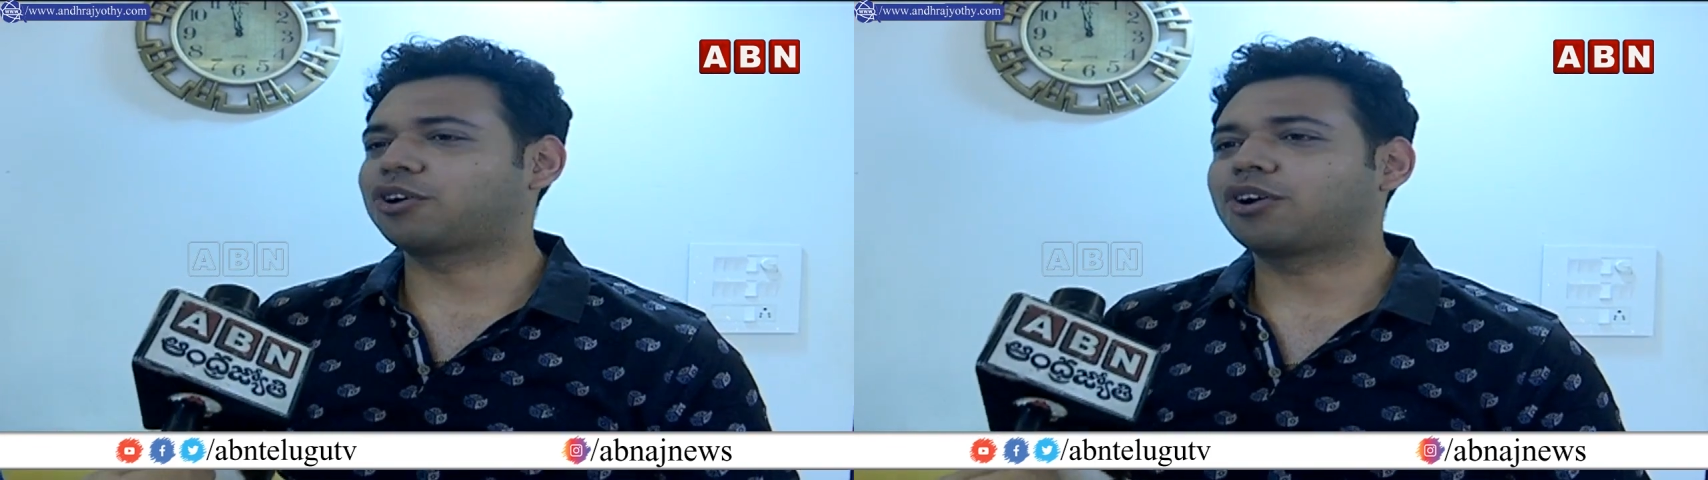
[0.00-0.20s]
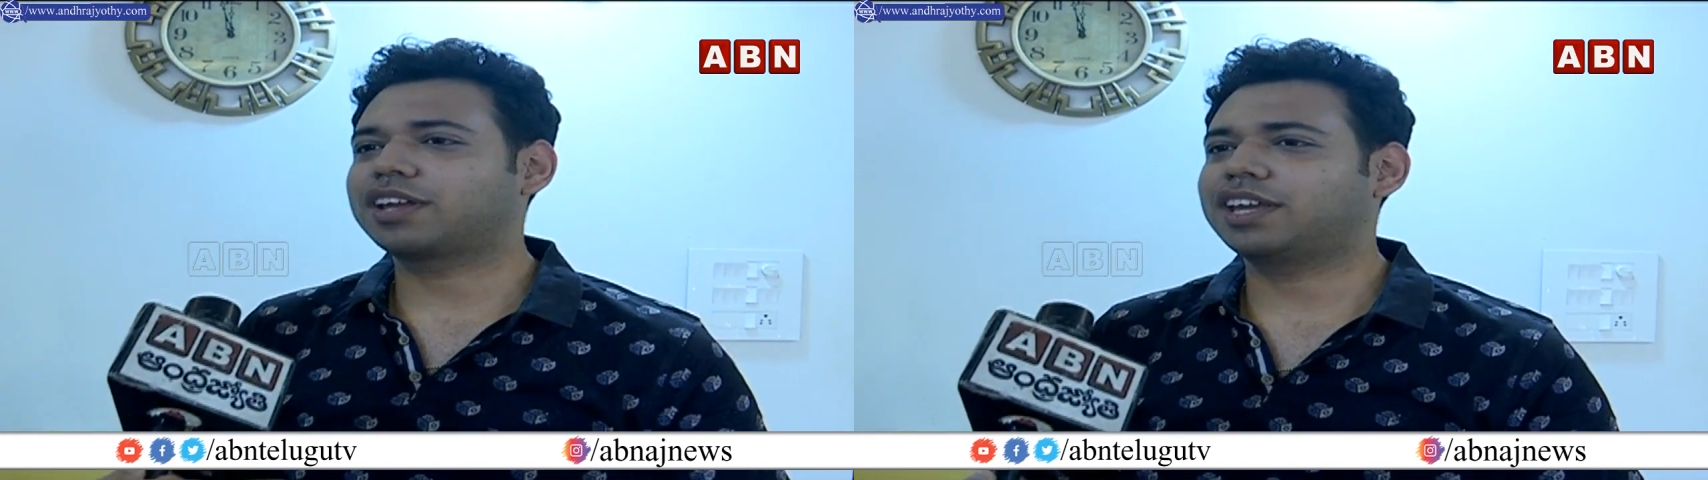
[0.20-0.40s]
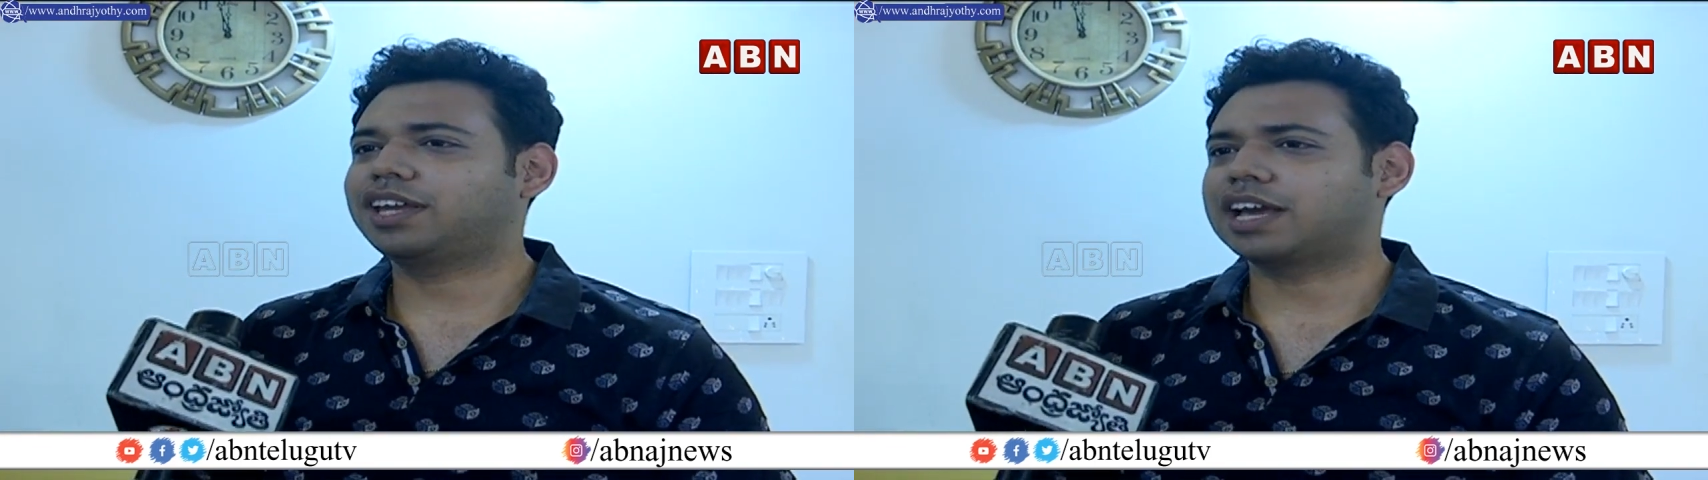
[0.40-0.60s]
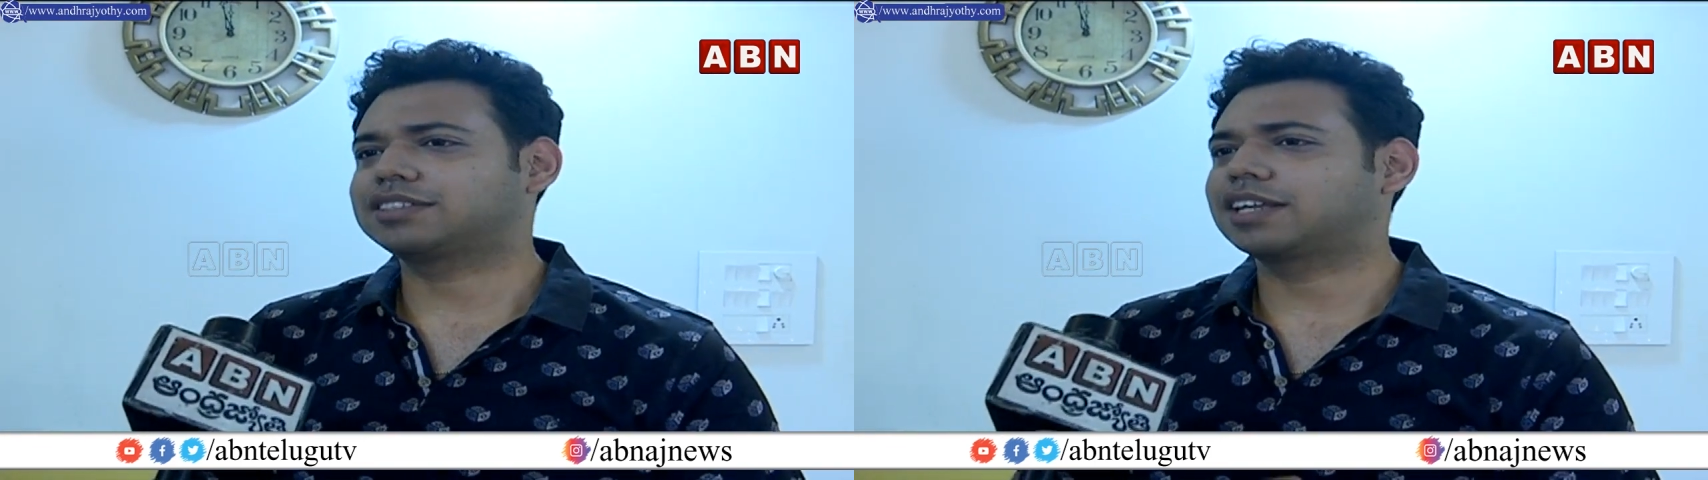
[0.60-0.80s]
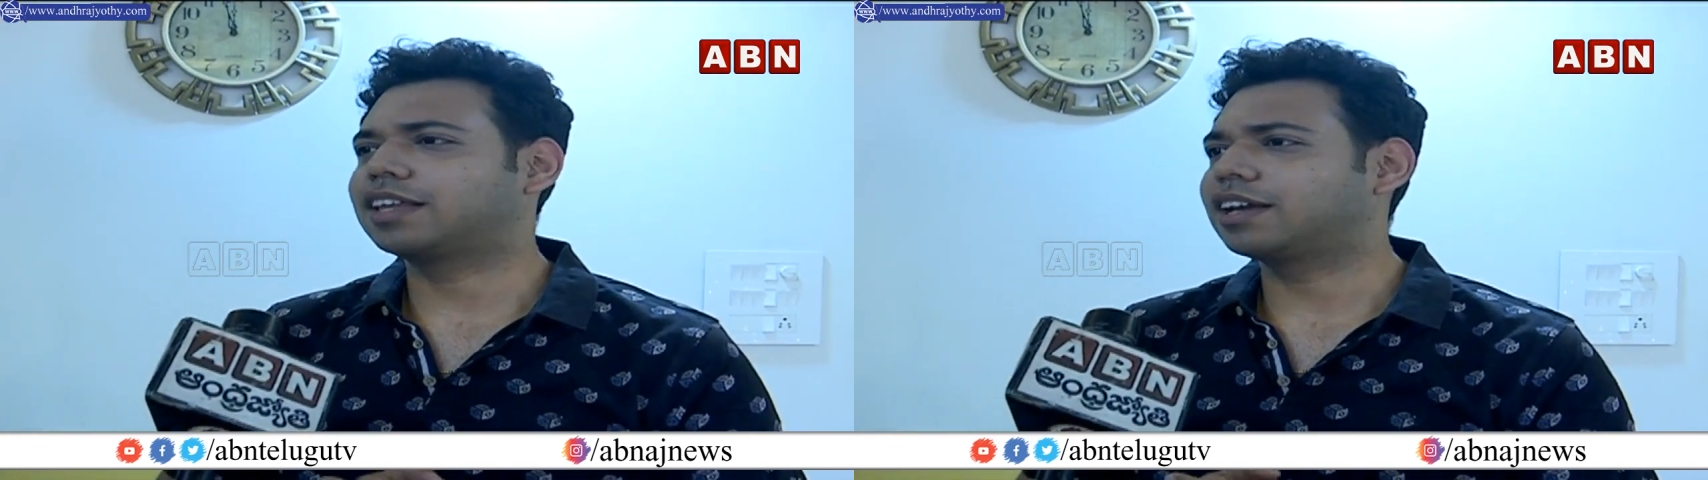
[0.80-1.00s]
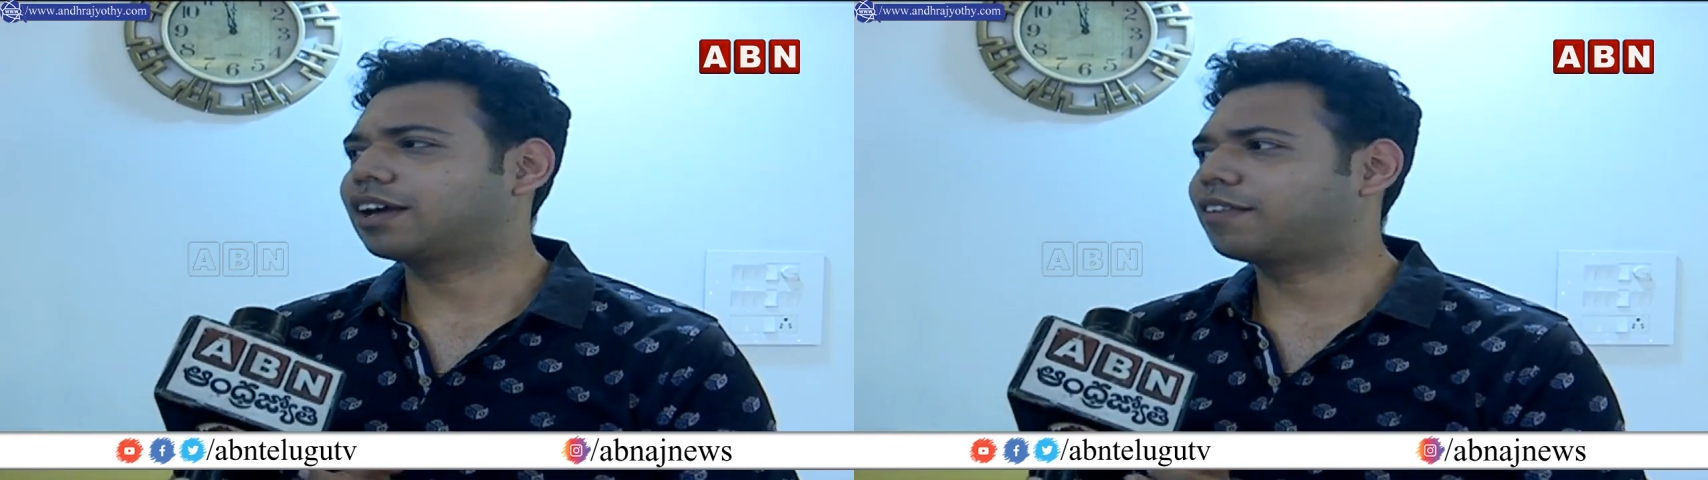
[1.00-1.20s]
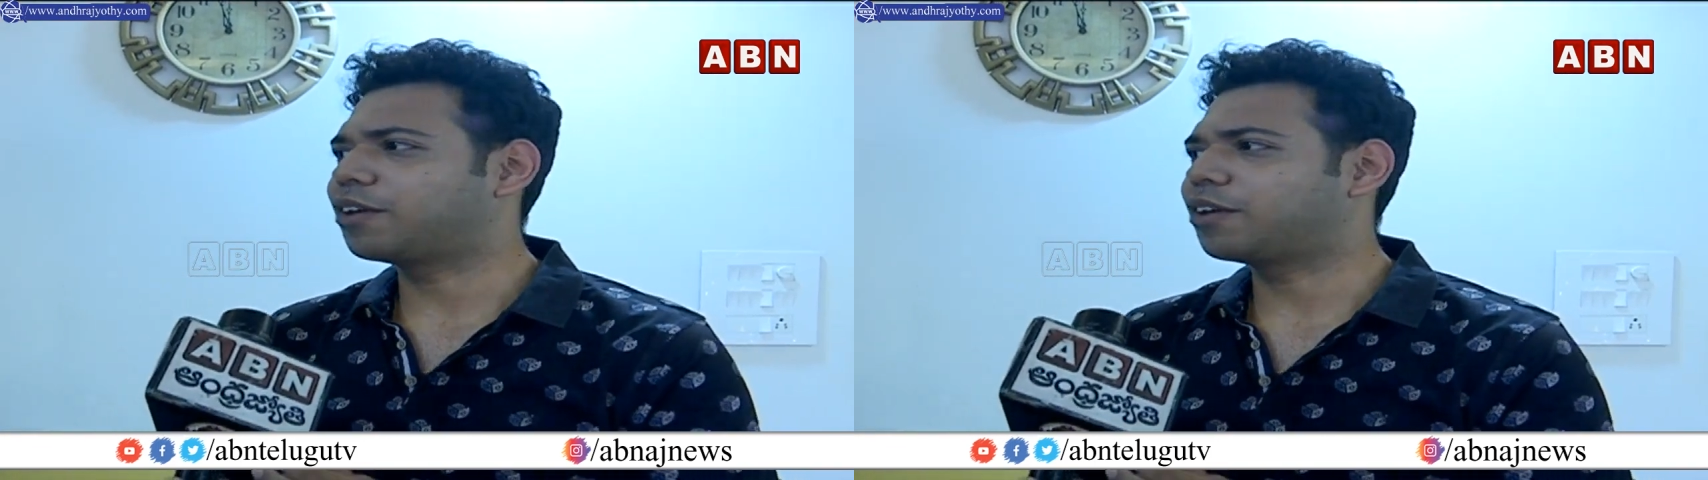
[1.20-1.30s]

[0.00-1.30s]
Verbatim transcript: sure ki yes i think i